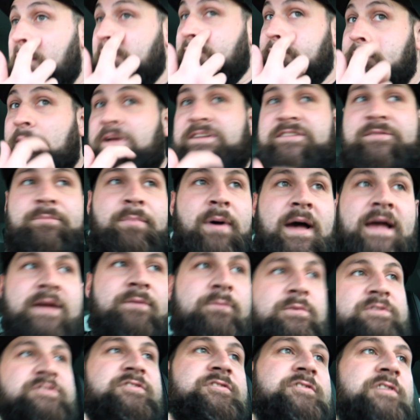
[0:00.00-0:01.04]
splash of paint,
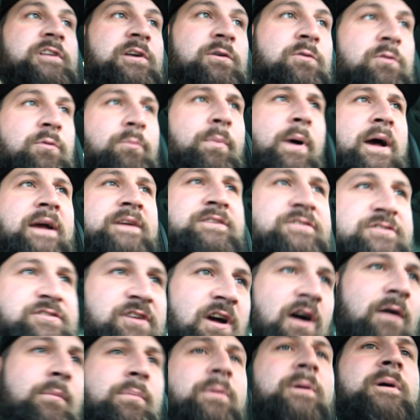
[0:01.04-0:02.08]
which is a local paint
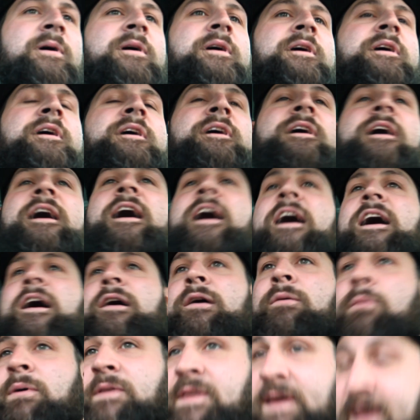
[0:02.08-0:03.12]
shop, where the